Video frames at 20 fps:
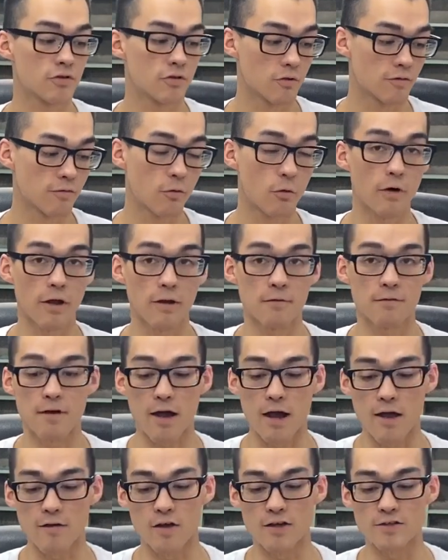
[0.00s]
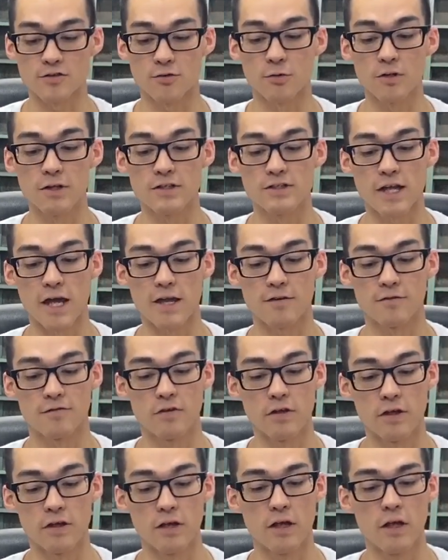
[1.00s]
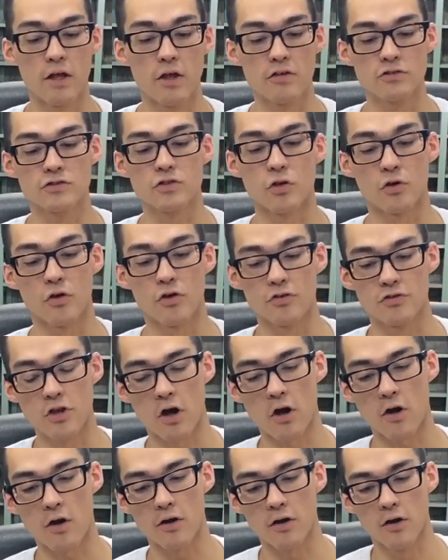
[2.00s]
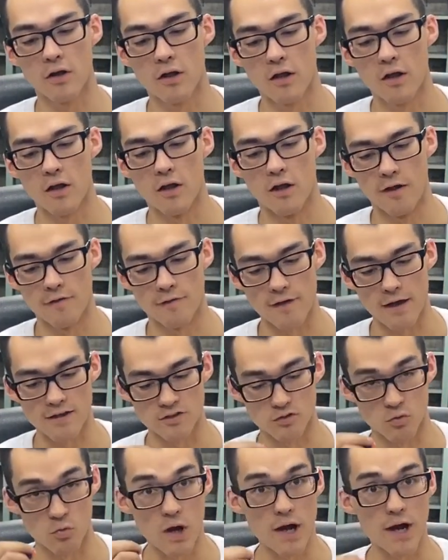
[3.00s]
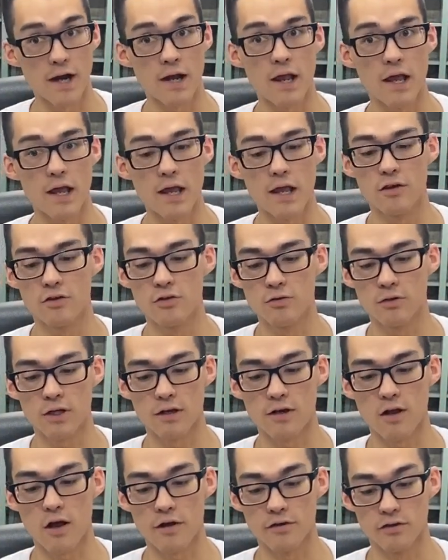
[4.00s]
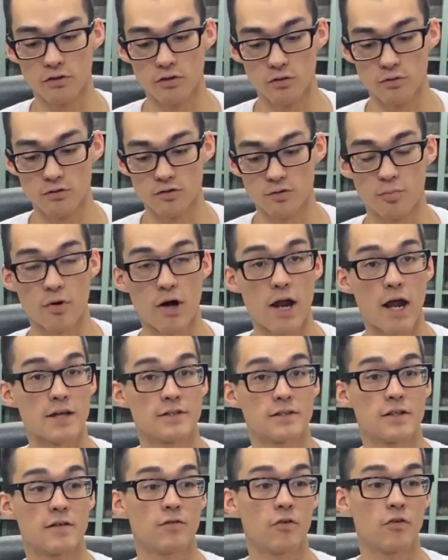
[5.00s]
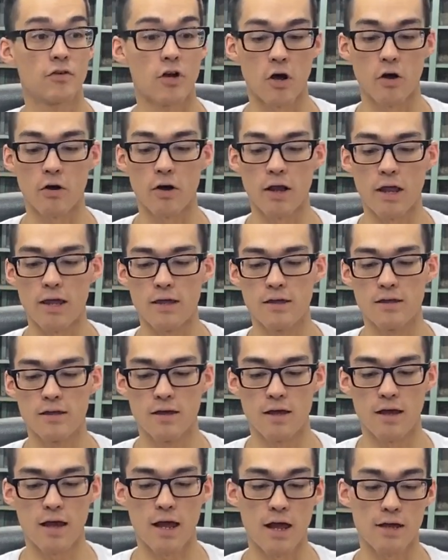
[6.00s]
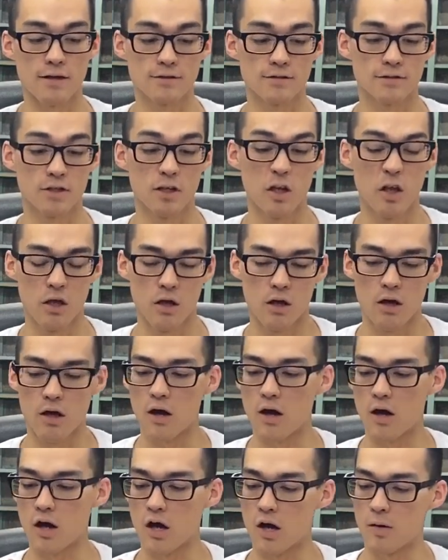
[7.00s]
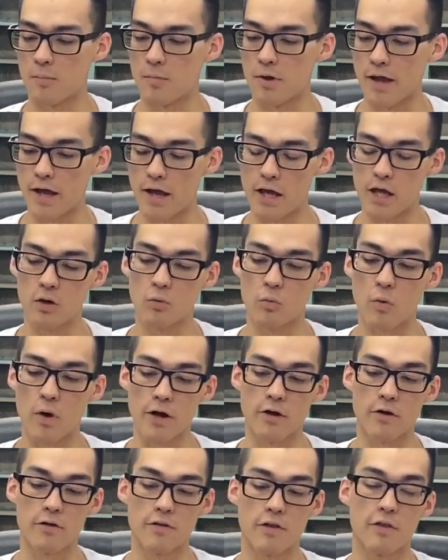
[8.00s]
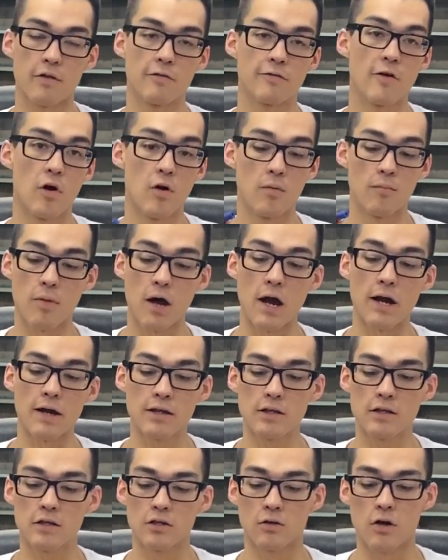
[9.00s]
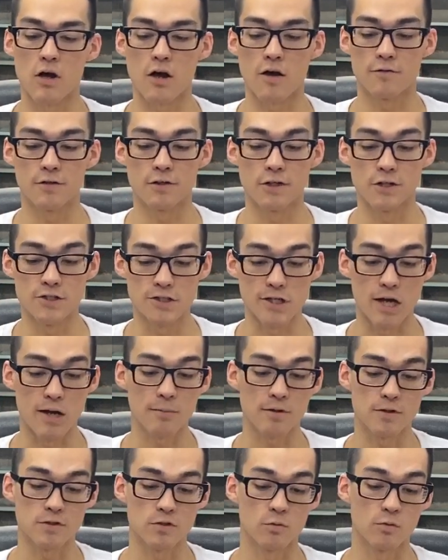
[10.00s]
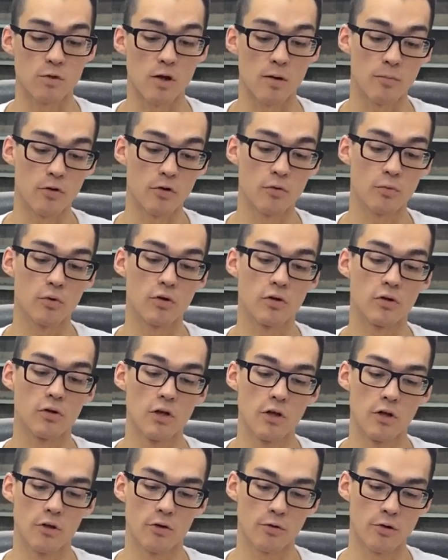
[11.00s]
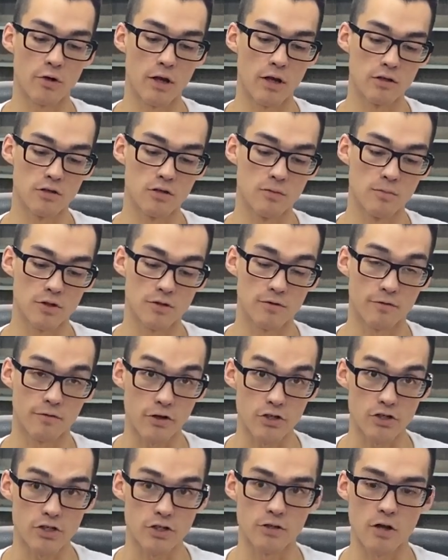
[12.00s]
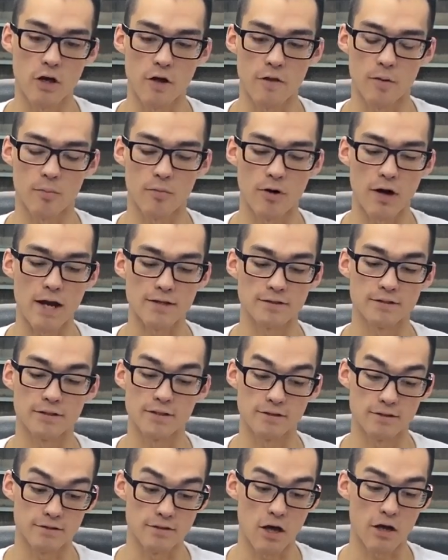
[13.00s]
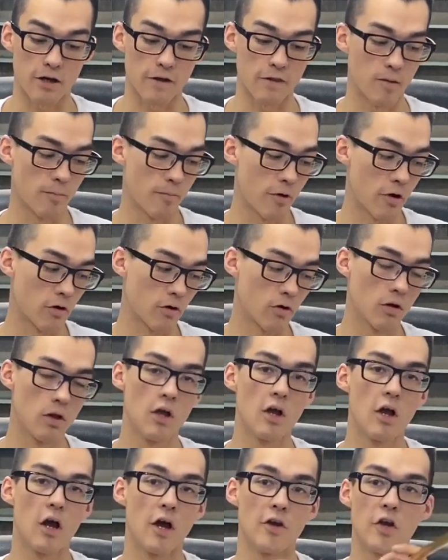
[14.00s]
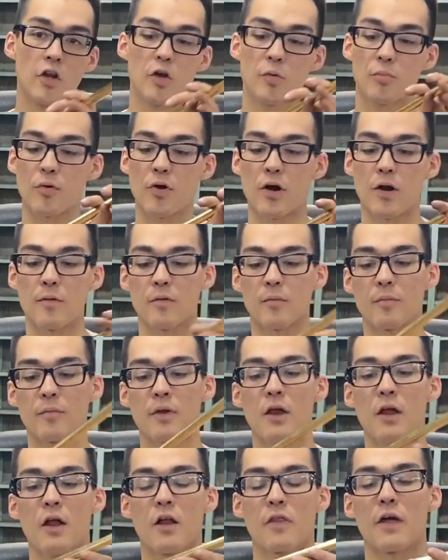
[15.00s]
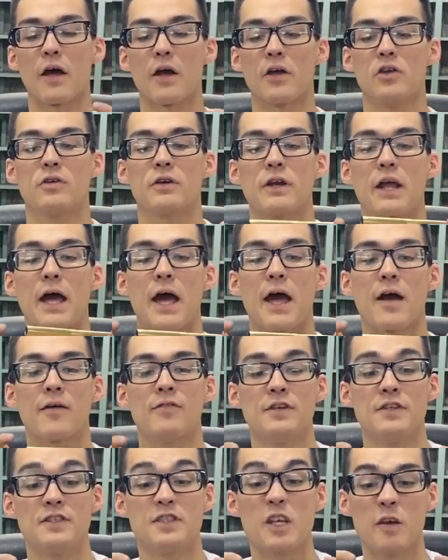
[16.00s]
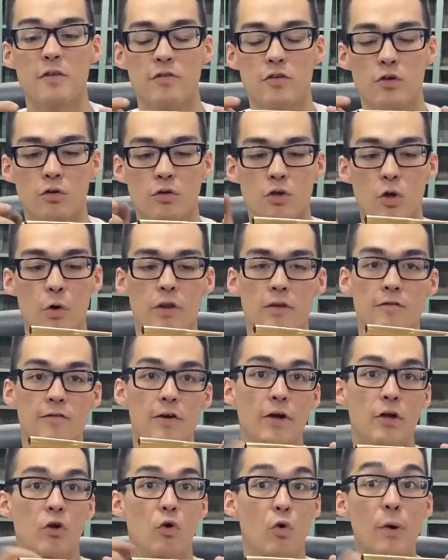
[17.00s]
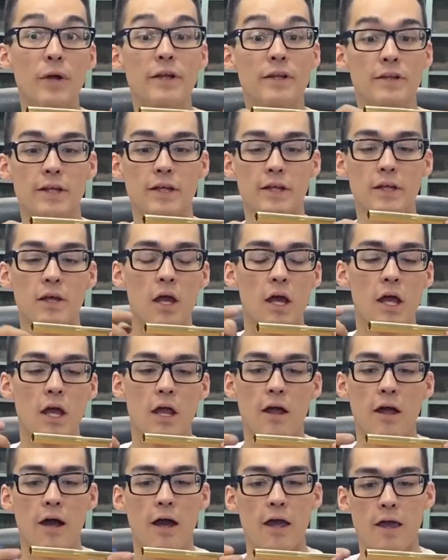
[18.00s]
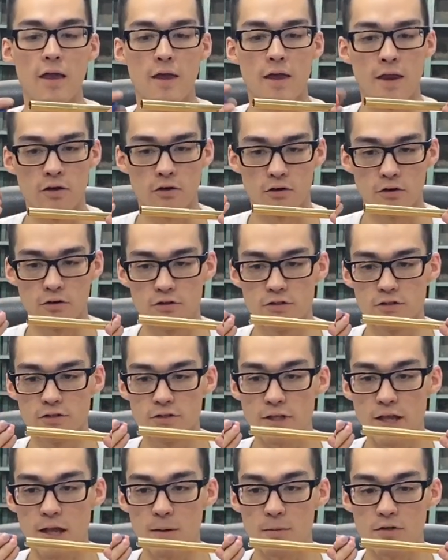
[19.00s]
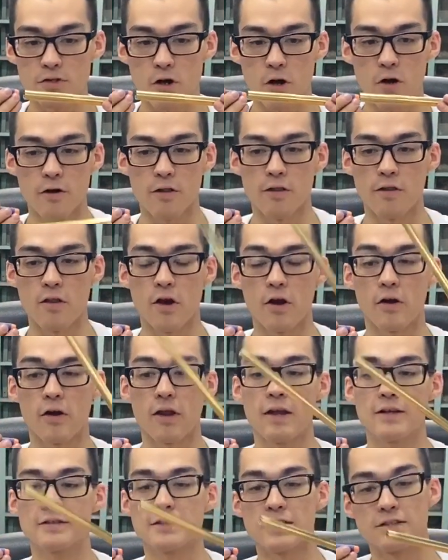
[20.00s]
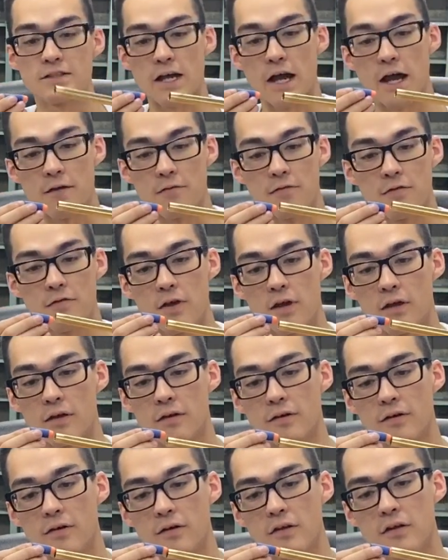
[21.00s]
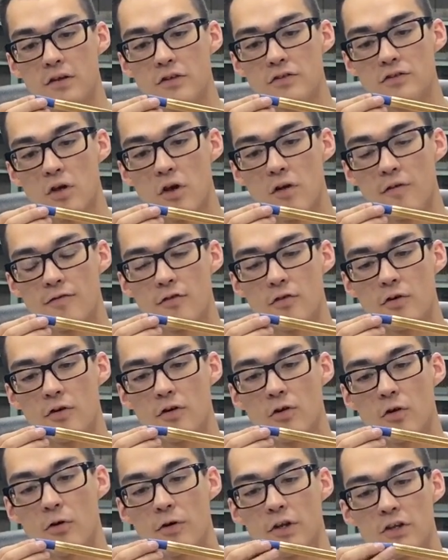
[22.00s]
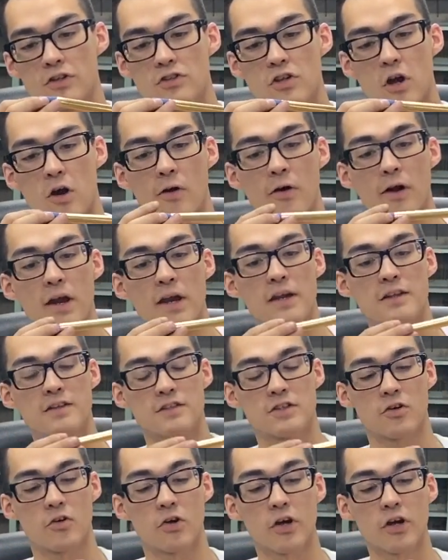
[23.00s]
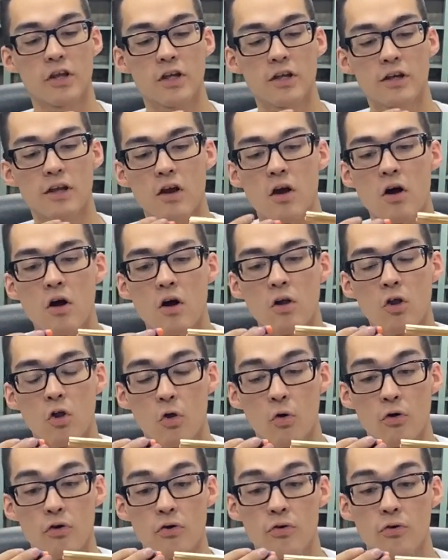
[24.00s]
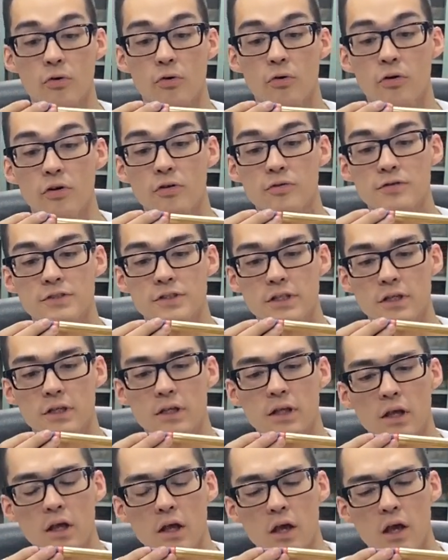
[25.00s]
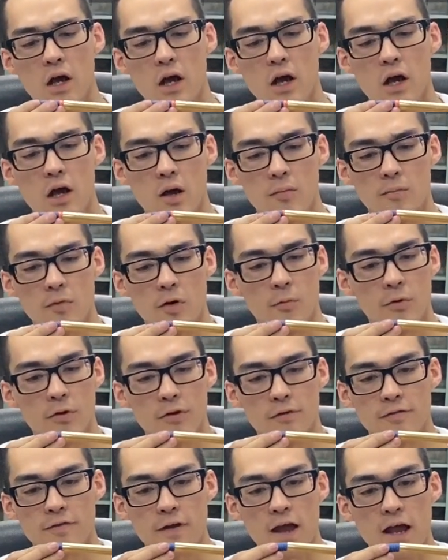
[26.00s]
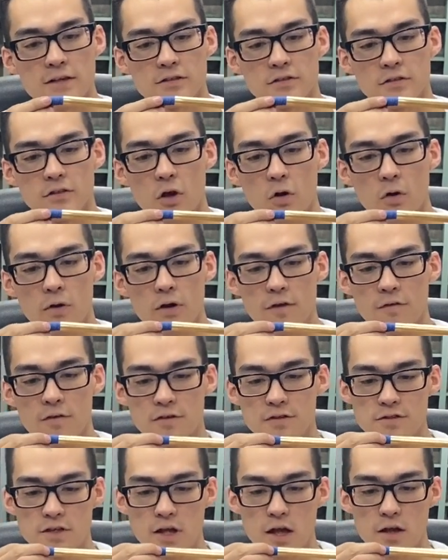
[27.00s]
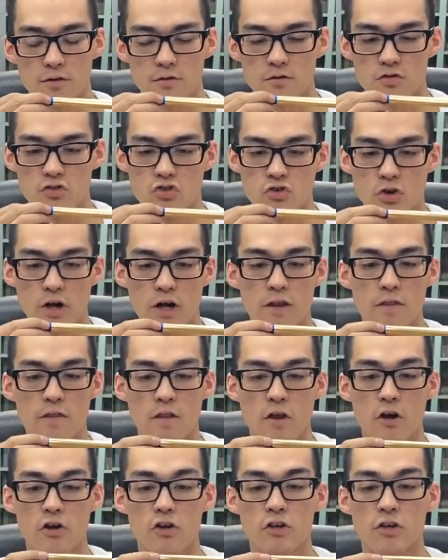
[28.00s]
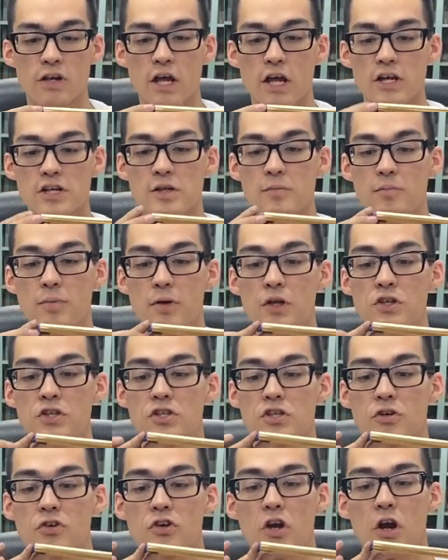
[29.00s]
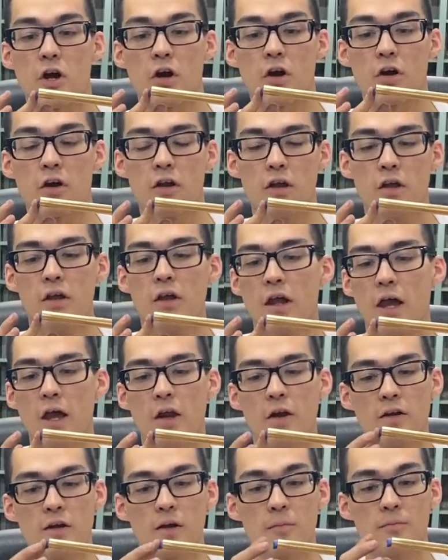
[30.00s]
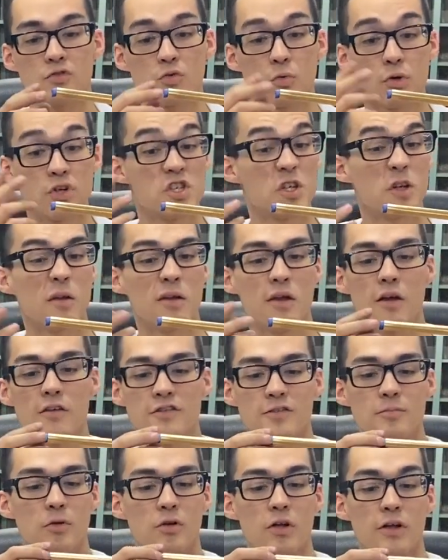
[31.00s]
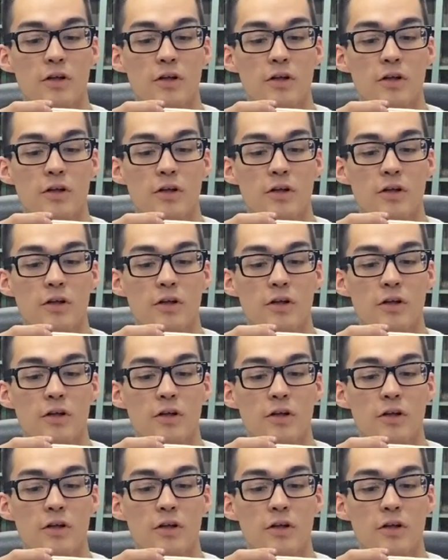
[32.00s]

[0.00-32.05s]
to a 495, has a really tight fit. So your dart, if it has a wide head, you cannot use brass. If your dart, it has a head wider than the foam body, it'll often get jammed because the rubber will create too much friction on the brass and get stuck in the barrel. Another problem that you can have is if you're loading very quickly and you slam a dart in there, it's a tight fit. So if you're loading a dart and it's crooked at all, or you're using a really fast load, if it's not straight in there, you can actually pinch your dart and end up squishing it. Some people